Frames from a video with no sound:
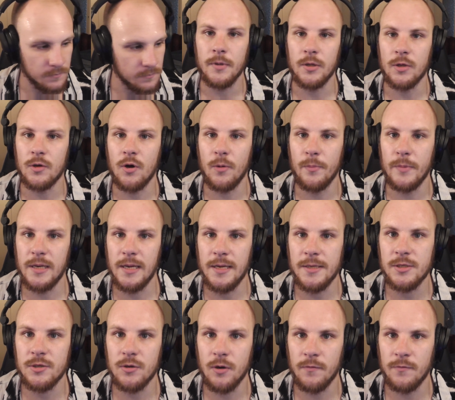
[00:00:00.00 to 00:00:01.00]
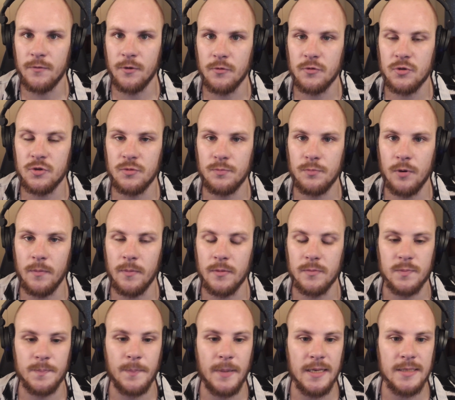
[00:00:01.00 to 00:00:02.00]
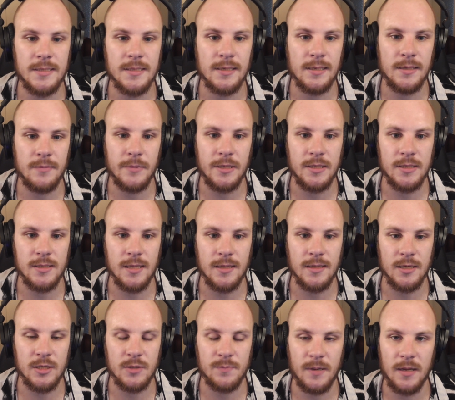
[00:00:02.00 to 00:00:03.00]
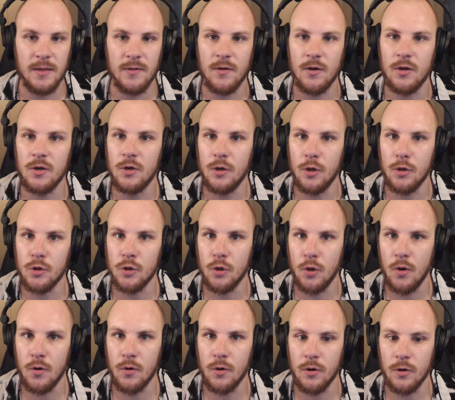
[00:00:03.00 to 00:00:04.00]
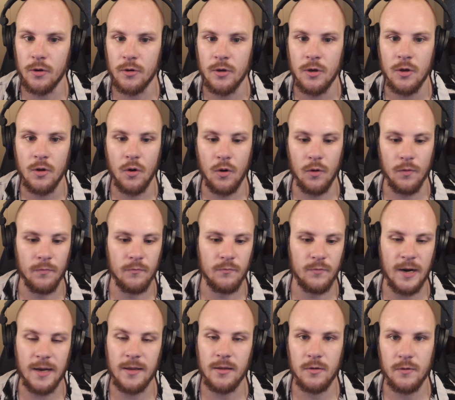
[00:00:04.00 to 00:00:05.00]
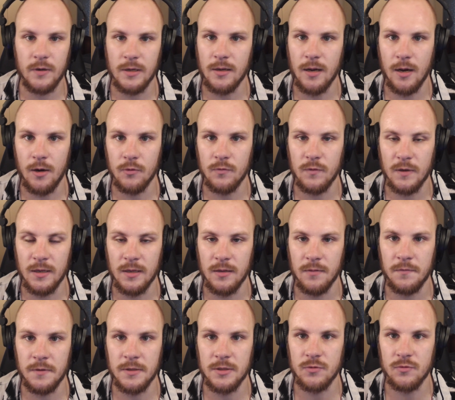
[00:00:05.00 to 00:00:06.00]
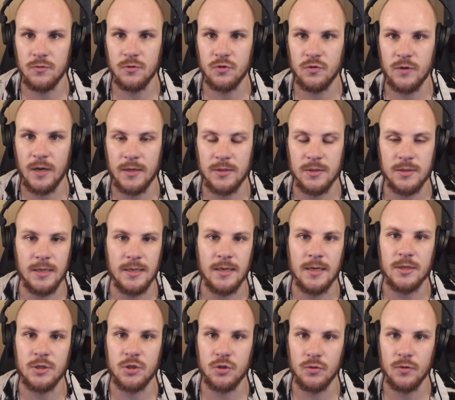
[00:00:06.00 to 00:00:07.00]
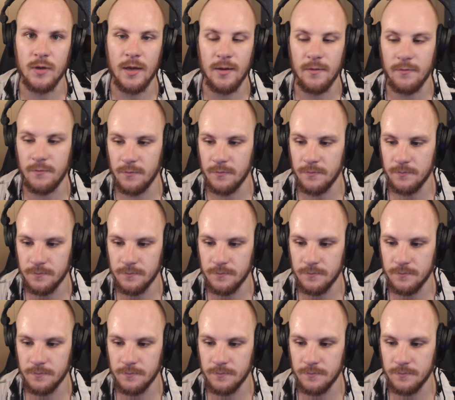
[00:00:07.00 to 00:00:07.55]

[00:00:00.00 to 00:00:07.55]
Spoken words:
But the combination of those two problems basically means that I spent a lot longer on rendering out individual tracks than I should have.